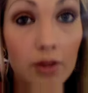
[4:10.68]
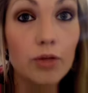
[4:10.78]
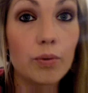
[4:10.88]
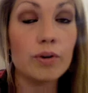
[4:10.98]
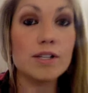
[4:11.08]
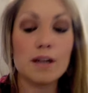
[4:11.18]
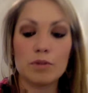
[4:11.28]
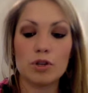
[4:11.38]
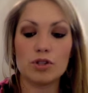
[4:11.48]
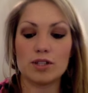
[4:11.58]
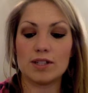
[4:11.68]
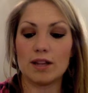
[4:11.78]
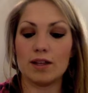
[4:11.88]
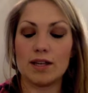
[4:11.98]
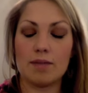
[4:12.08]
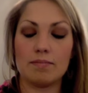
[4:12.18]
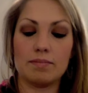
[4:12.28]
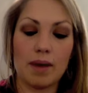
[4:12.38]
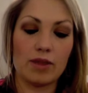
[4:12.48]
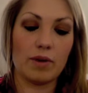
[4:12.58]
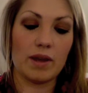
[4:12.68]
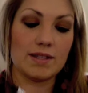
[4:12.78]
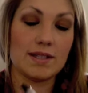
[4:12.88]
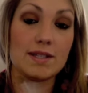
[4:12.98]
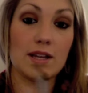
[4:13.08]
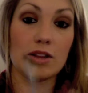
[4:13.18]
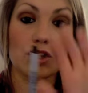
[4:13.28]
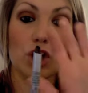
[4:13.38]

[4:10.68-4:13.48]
The one reason I'm using Stila, and by the way, this is Stila's